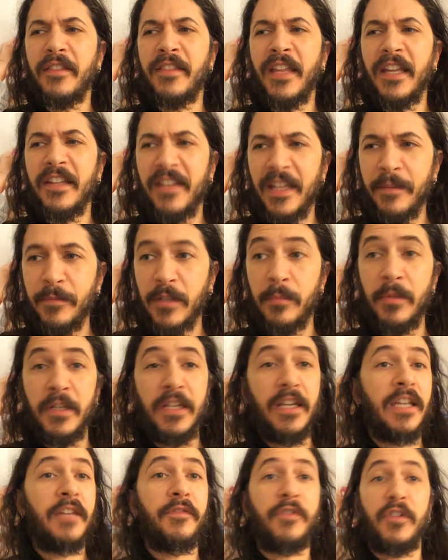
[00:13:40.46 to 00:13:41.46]
they seem to
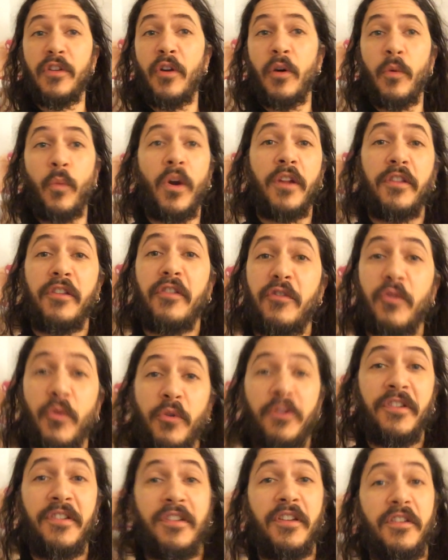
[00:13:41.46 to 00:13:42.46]
be, even though one of the
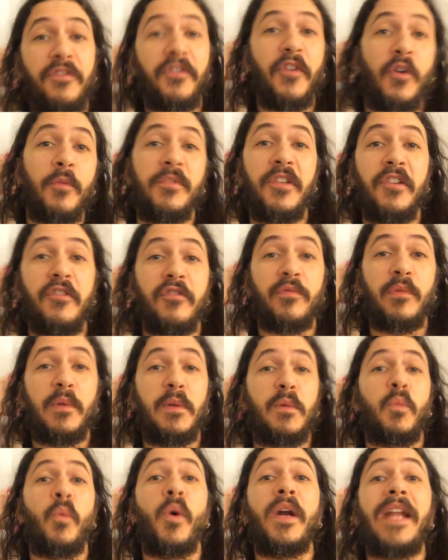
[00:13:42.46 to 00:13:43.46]
stories in this film deals
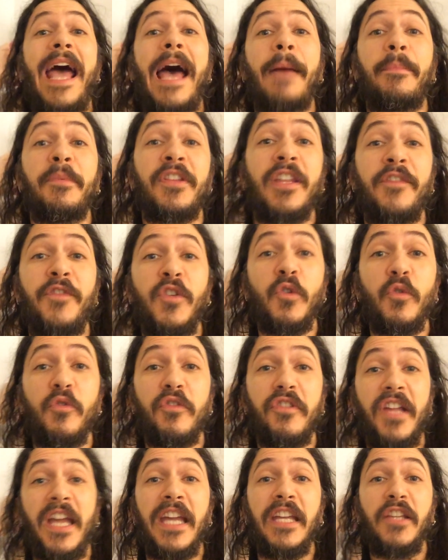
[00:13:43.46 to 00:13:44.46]
with what happens if you
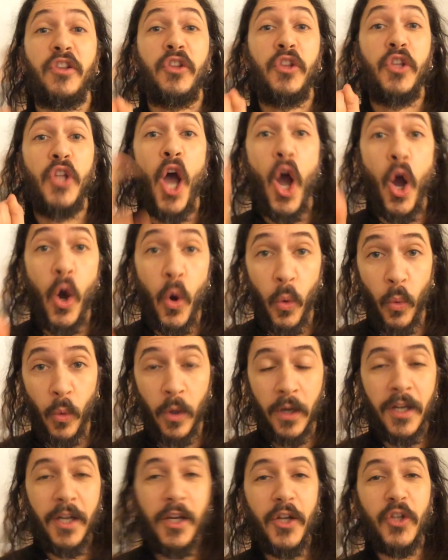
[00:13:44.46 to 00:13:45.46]
say
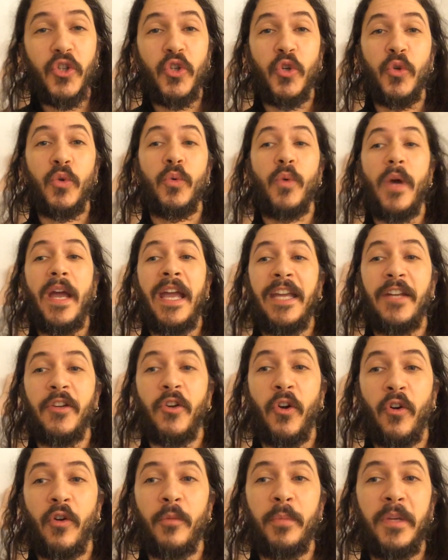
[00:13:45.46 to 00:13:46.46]
no to a
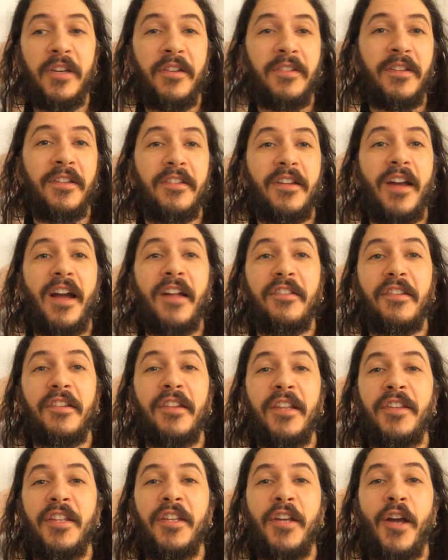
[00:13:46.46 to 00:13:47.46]
girl, because it's
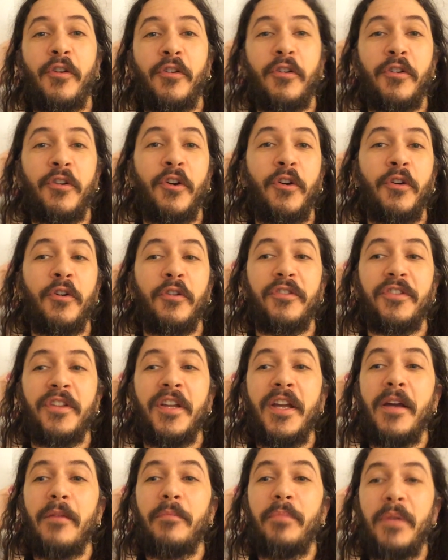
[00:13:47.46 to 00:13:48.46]
constantly the younger girls
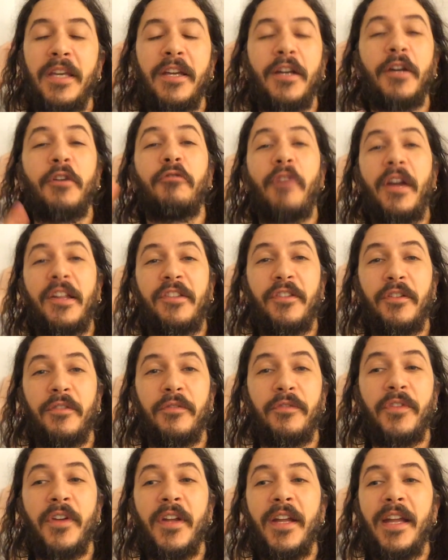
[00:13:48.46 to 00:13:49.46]
being
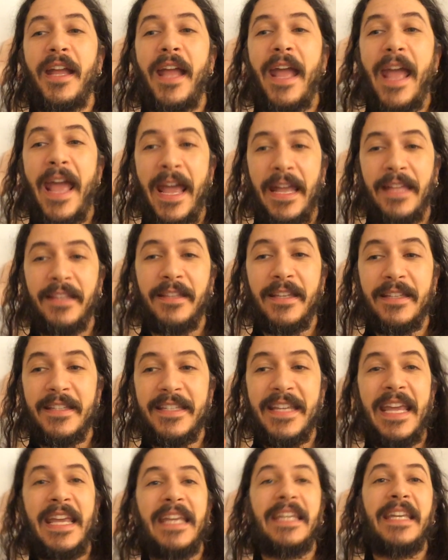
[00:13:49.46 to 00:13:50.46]
aggressive and
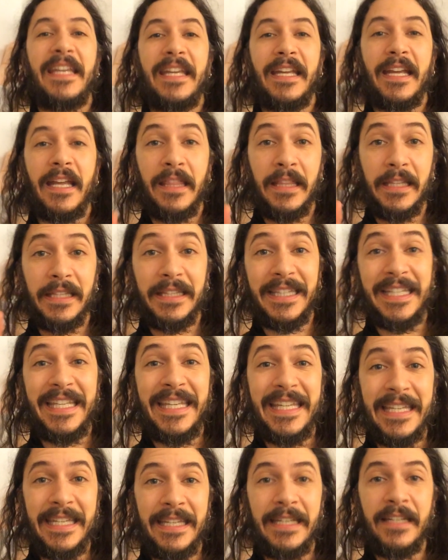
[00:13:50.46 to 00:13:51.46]
taking the
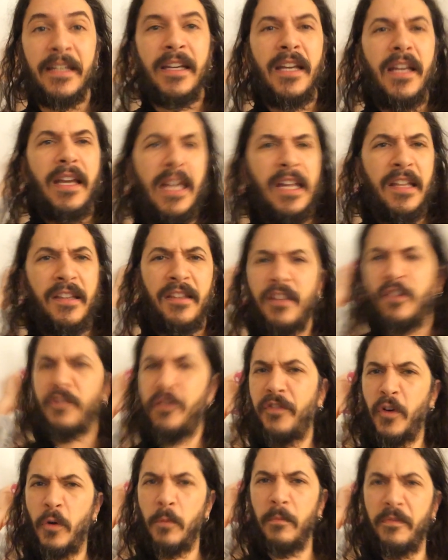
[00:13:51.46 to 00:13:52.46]
lead. Is this
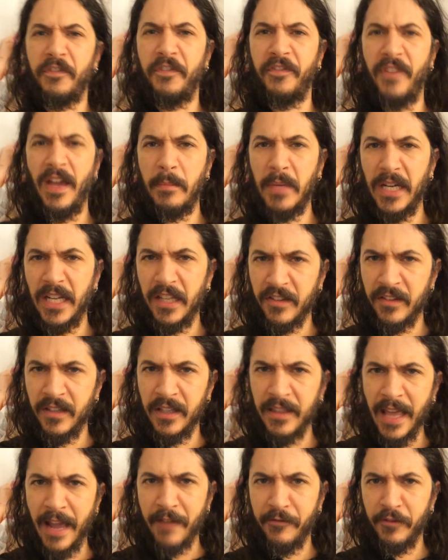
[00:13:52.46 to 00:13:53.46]
film feminist
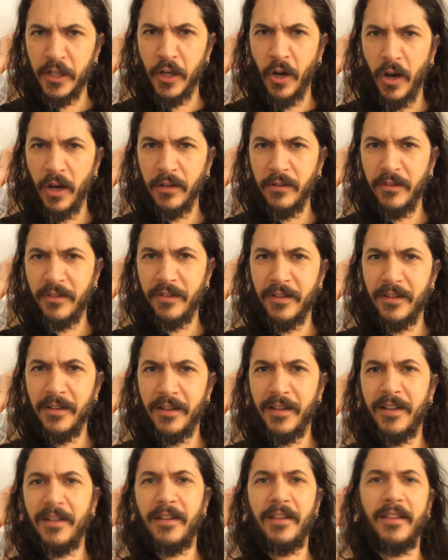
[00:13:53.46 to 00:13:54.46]
in that regards?
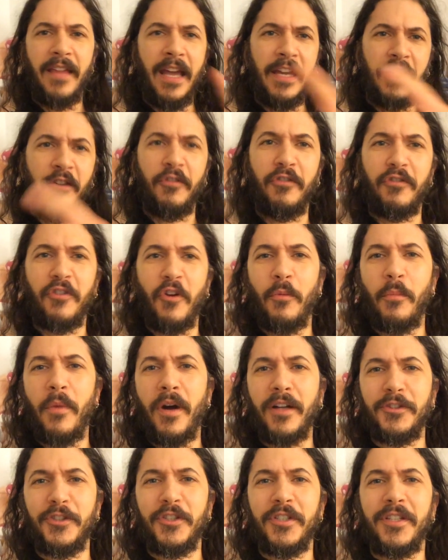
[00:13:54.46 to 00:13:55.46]
Thank you so
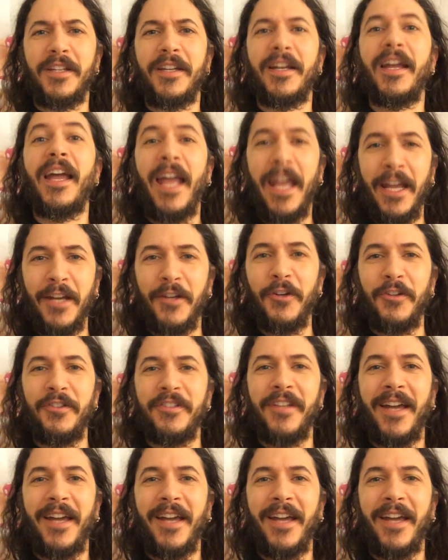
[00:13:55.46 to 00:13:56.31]
much, and good